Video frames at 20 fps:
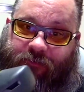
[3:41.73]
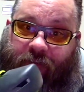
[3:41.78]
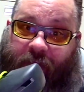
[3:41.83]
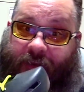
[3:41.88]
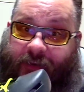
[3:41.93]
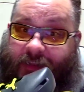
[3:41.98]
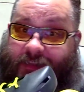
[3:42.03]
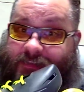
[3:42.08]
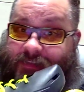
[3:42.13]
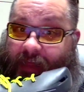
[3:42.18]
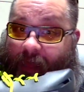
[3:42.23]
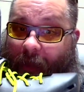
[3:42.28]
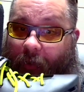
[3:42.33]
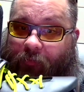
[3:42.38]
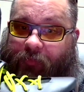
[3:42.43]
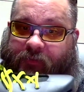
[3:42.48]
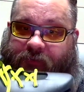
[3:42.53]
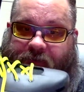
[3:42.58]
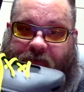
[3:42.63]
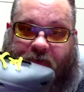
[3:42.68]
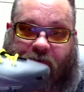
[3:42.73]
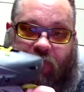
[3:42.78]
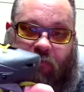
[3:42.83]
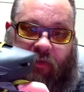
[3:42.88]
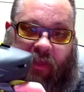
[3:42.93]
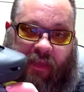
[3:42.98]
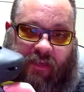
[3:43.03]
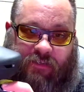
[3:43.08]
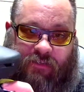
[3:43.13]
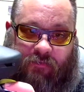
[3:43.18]
Lightnings now. These are the new
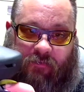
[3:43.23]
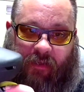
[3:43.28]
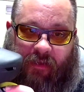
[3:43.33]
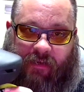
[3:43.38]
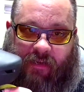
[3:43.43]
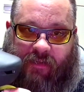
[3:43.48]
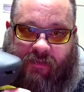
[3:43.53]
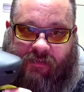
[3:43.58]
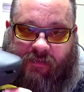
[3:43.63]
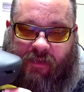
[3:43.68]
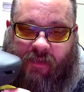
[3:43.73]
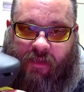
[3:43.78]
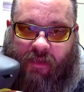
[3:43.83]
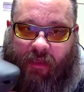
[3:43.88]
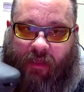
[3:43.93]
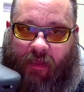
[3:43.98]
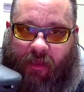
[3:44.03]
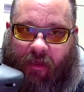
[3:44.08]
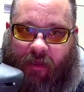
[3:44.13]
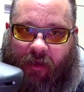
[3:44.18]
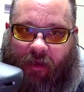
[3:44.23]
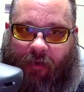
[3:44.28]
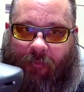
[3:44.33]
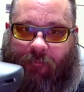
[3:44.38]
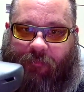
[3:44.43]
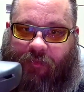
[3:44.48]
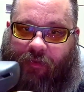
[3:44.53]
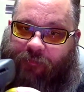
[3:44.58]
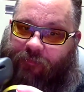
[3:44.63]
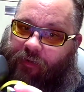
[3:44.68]
K2 Lightnings.
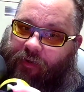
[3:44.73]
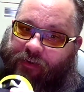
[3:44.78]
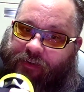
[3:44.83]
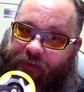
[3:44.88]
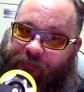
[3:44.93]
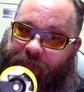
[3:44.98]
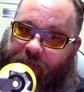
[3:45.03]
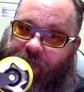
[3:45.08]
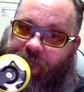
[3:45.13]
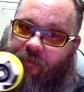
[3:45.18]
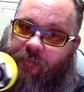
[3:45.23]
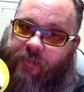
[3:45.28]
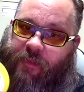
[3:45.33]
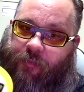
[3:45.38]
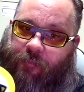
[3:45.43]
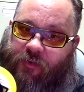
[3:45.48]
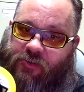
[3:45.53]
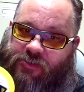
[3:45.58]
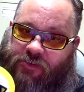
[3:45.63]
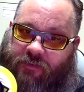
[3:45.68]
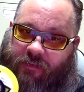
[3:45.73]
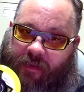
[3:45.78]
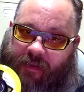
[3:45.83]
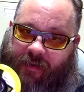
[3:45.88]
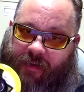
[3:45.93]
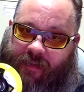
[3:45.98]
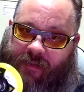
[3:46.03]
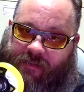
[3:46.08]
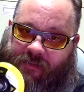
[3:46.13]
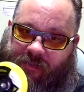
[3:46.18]
They're very different from the original
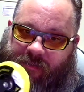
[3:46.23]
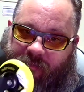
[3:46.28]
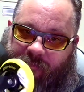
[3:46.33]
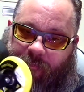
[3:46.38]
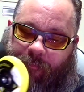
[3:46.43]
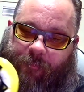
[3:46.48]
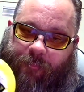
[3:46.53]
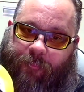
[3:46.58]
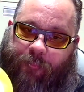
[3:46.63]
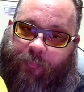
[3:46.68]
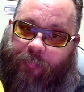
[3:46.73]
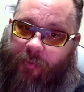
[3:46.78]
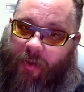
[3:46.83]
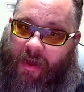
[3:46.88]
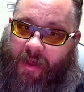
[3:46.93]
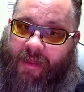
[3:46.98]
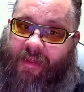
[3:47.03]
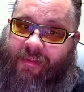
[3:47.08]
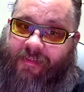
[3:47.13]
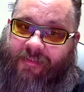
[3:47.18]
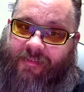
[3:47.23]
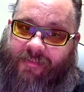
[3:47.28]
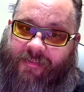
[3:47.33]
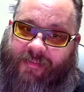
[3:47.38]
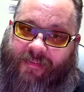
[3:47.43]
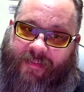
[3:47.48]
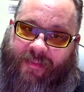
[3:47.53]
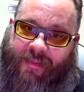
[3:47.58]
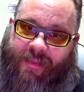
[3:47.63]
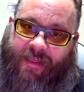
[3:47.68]
Lightnings, but
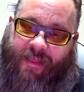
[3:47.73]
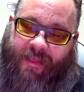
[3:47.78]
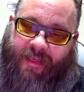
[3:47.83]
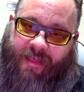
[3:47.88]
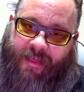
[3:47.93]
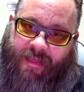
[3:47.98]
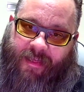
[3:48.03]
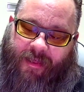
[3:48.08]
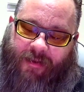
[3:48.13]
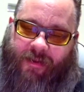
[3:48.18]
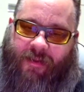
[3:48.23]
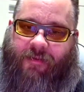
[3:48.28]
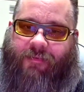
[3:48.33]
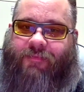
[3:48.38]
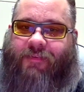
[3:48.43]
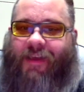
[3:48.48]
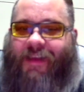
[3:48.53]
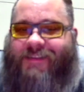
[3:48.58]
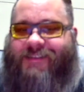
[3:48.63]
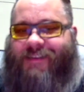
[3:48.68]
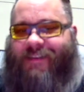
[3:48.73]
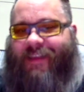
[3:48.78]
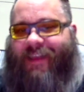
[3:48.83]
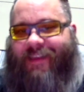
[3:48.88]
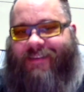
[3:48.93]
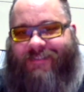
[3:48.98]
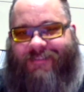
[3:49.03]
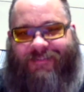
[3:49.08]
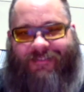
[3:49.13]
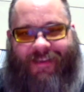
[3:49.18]
I said
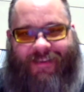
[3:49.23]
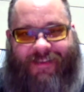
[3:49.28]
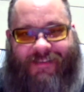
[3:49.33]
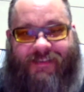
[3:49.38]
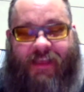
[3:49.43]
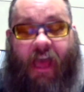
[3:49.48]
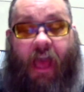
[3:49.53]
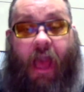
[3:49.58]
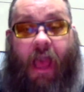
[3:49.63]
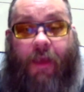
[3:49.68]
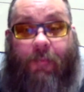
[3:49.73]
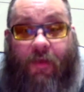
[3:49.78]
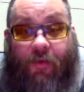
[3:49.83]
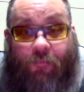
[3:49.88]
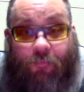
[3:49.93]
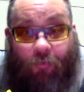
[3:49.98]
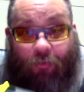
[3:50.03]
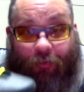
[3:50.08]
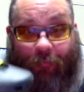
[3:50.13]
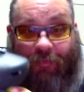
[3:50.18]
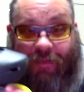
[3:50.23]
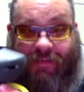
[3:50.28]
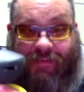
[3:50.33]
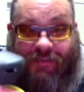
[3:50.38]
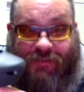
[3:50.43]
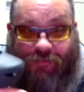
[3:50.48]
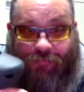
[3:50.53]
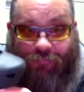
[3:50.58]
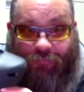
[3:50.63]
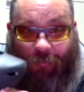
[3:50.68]
K2 Lightnings. I meant Rollerblade.
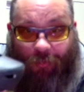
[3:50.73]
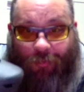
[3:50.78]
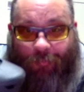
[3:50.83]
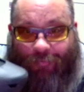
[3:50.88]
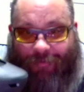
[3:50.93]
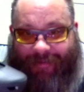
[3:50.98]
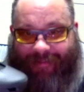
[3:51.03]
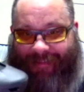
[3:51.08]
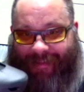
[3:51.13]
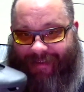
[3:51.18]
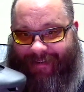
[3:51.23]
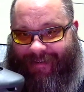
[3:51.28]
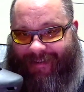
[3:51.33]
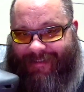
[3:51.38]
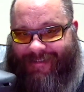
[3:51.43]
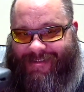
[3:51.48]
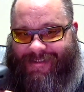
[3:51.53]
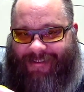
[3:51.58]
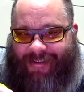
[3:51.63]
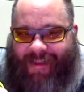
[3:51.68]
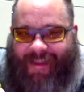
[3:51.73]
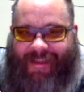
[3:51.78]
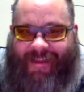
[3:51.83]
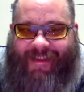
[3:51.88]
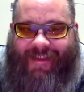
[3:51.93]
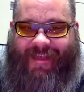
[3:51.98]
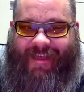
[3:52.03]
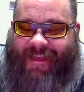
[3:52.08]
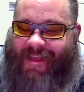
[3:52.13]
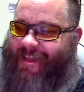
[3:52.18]
These are Rollerblade Lightnings, okay?
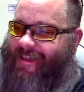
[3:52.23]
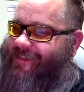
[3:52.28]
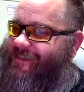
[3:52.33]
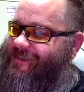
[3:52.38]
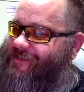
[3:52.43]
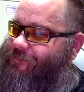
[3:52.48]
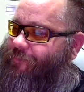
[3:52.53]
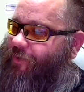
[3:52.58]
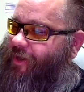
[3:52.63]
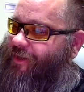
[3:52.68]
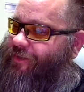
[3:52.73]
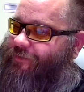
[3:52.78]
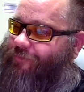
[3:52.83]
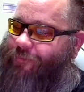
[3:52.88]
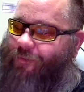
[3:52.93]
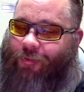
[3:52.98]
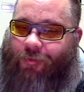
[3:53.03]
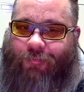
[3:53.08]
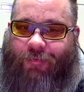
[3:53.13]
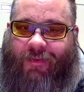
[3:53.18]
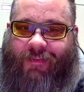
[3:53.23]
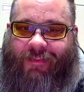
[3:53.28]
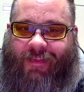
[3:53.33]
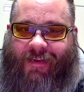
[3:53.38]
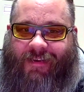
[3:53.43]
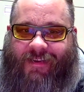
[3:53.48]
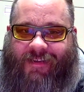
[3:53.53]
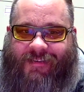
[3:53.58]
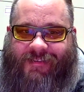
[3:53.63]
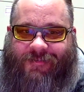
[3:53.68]
These are brand new Rollerblade
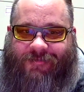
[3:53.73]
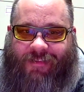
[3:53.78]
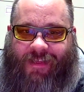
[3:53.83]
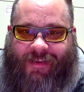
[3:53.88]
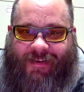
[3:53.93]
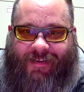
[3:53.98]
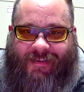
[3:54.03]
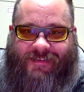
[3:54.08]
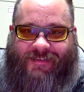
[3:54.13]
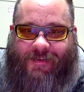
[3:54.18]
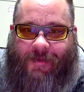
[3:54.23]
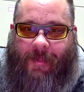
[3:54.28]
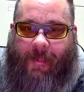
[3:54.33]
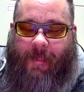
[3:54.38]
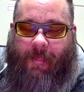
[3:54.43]
Lightnings.